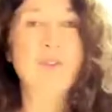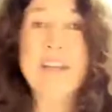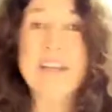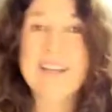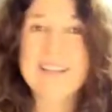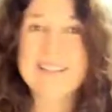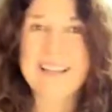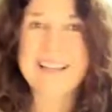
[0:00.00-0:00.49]

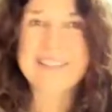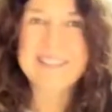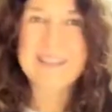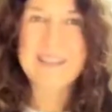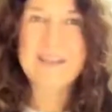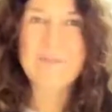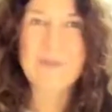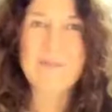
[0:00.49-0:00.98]
funny because I
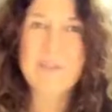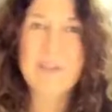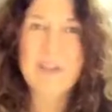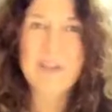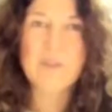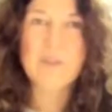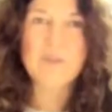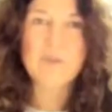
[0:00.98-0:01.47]
see my
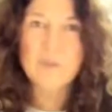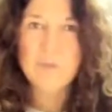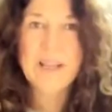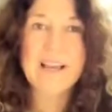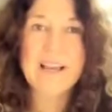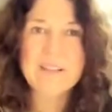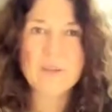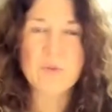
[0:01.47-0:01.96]
videos from
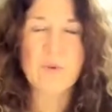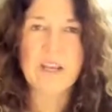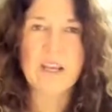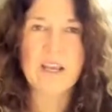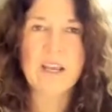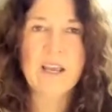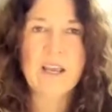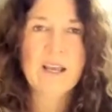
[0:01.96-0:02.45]
last
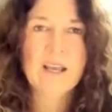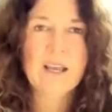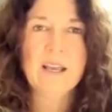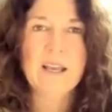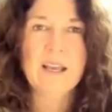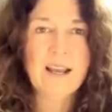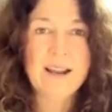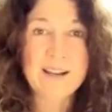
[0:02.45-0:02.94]
week
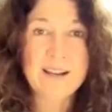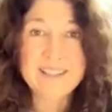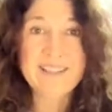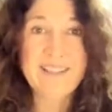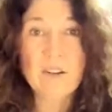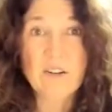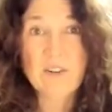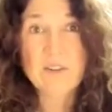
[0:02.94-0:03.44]
and I can
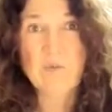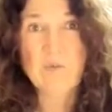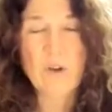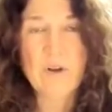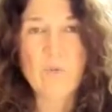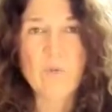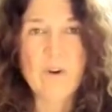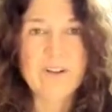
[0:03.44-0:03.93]
tell because of
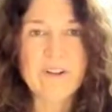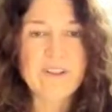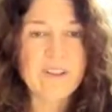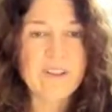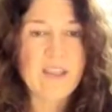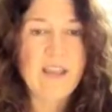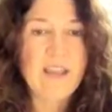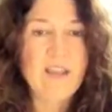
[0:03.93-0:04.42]
what I'm
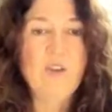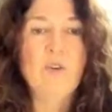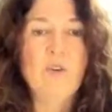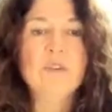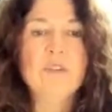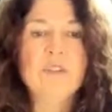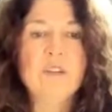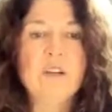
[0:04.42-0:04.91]
wearing. Thank you,
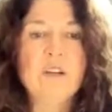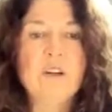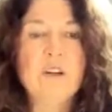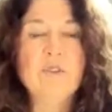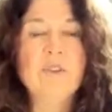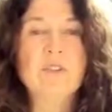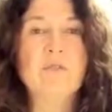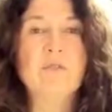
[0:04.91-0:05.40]
Crystal
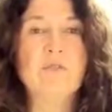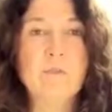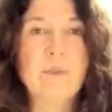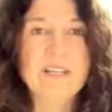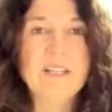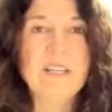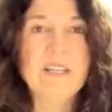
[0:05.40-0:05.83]
Acosta, for my